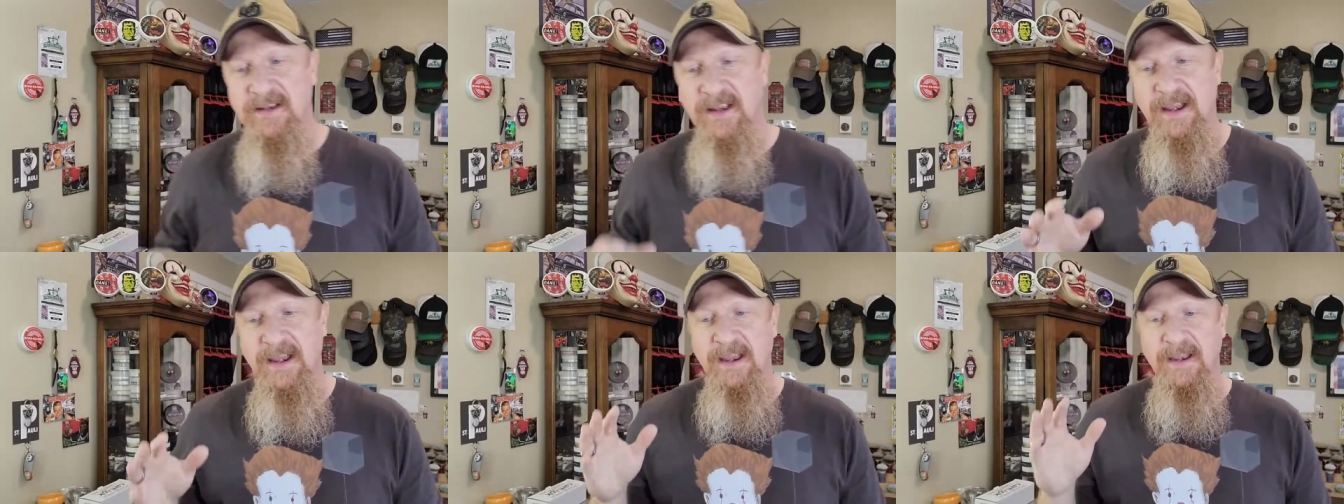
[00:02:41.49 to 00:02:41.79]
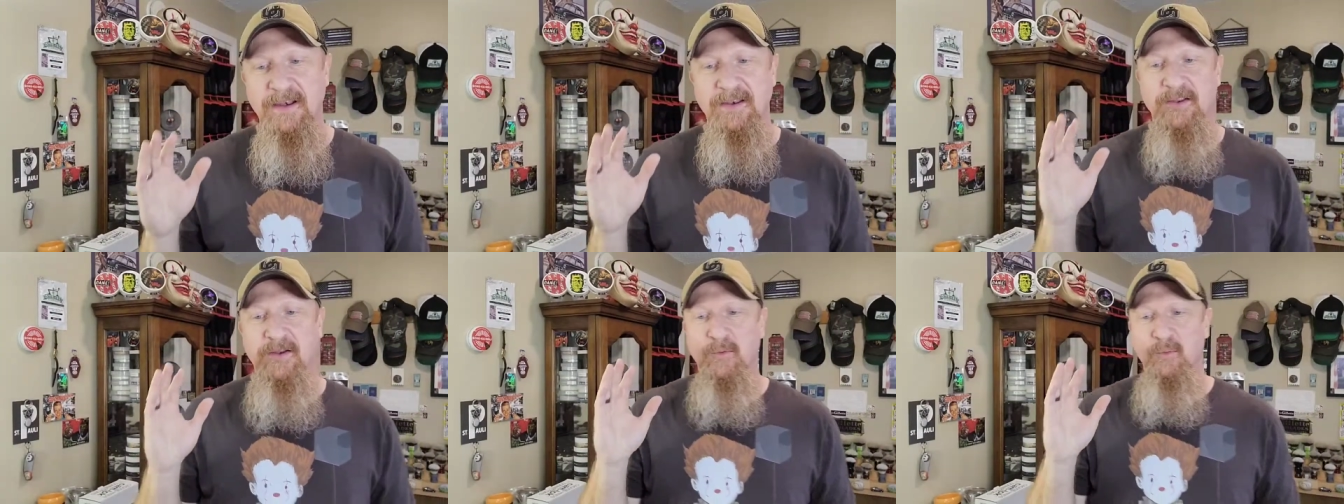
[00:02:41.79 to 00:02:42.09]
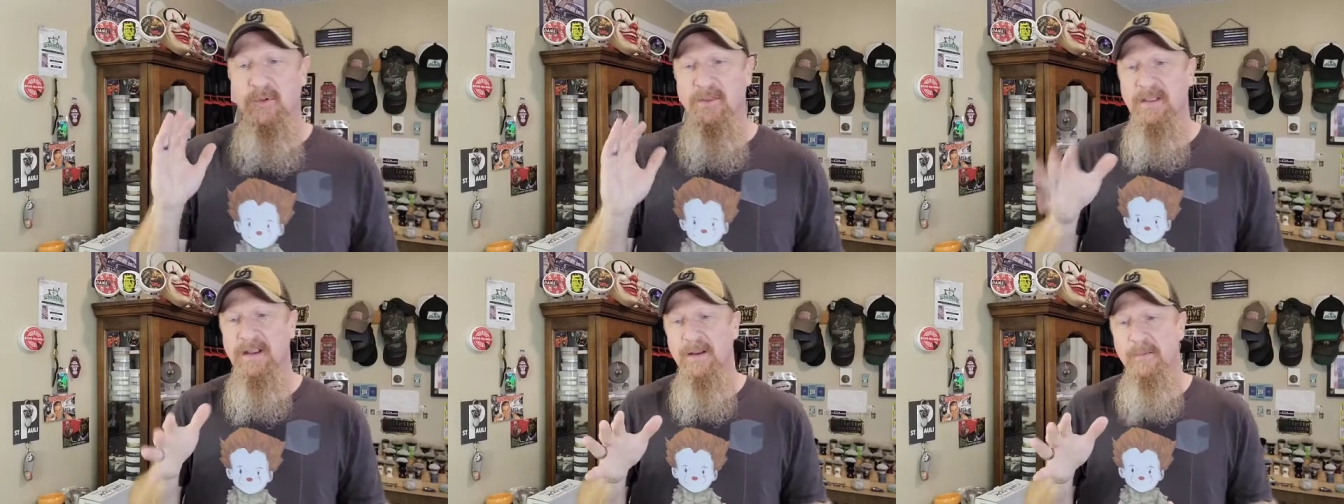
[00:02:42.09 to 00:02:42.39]
And, you know,
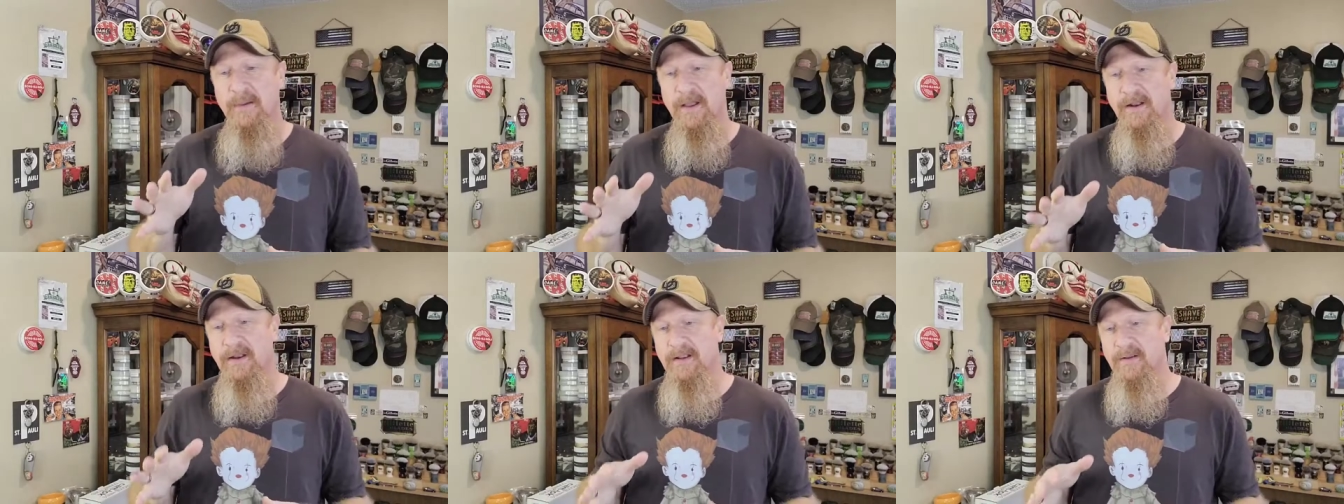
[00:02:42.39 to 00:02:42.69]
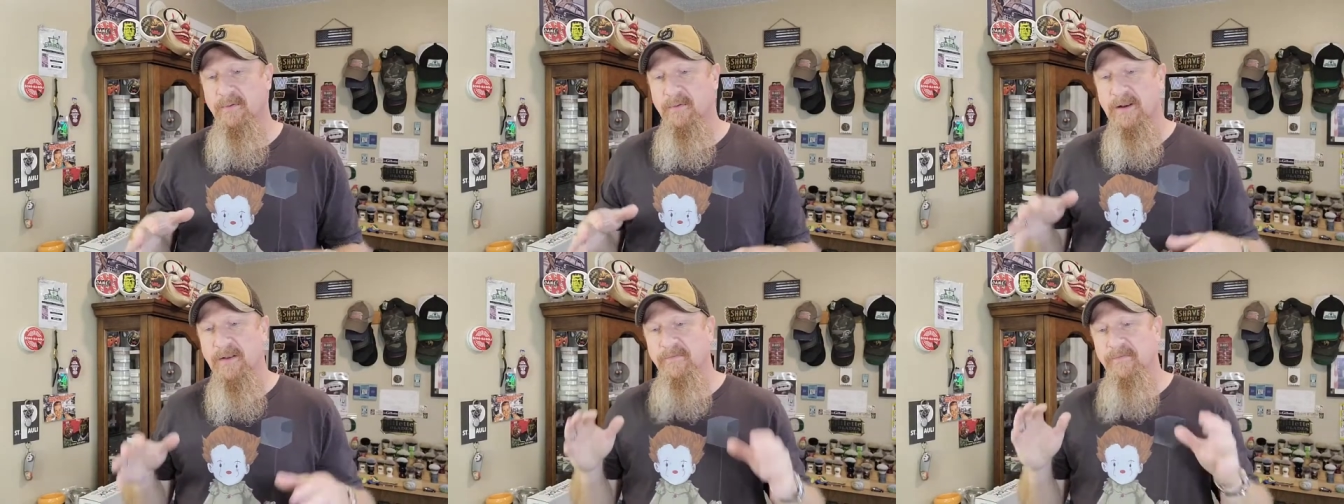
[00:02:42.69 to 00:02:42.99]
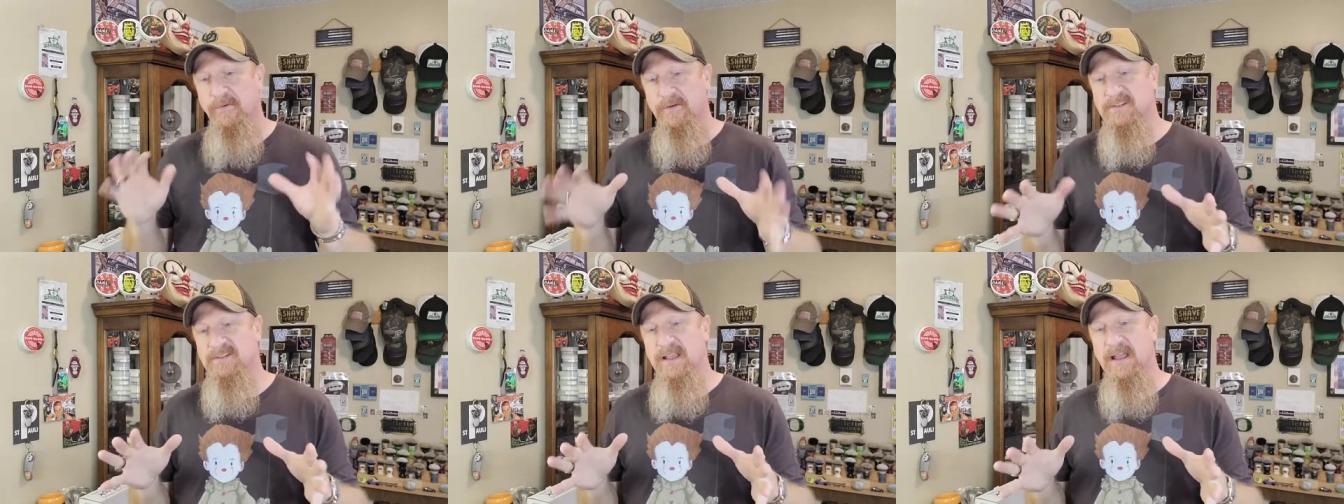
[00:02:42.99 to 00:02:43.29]
one thing about it, when I
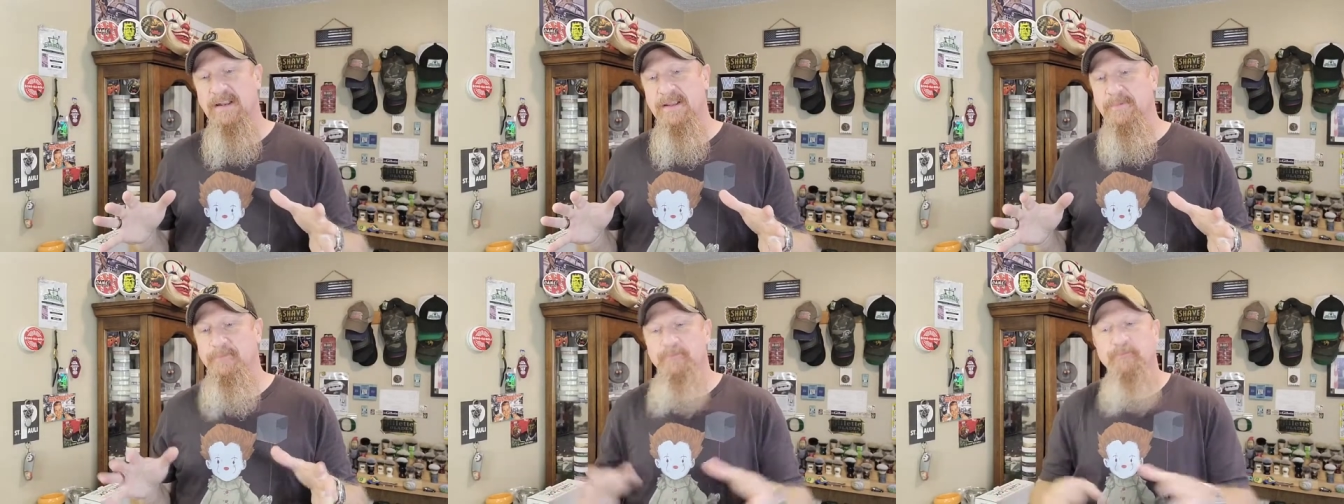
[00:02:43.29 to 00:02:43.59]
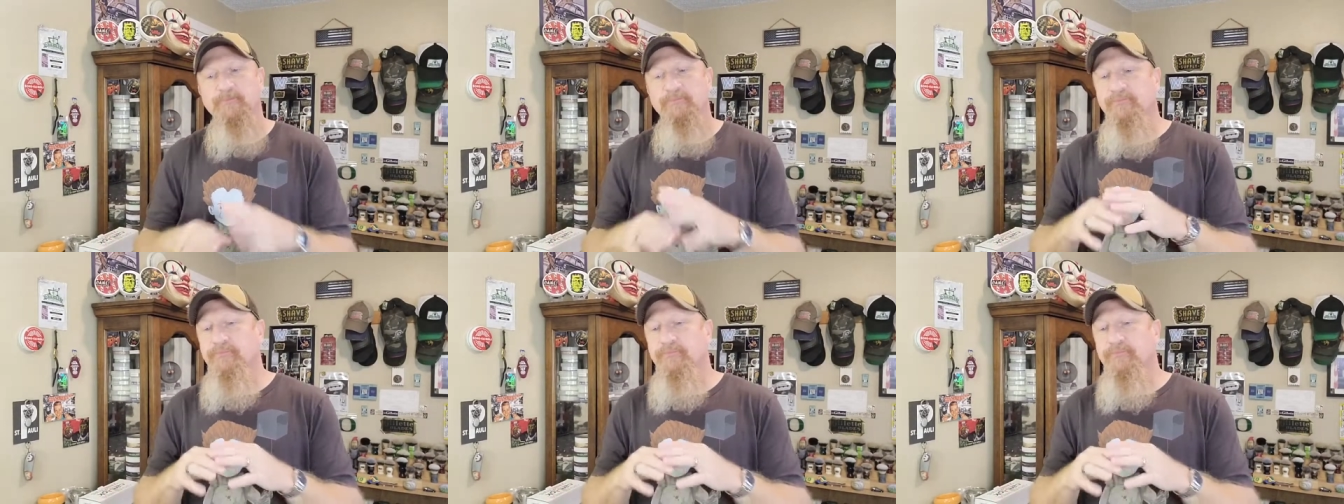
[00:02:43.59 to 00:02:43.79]
first got it,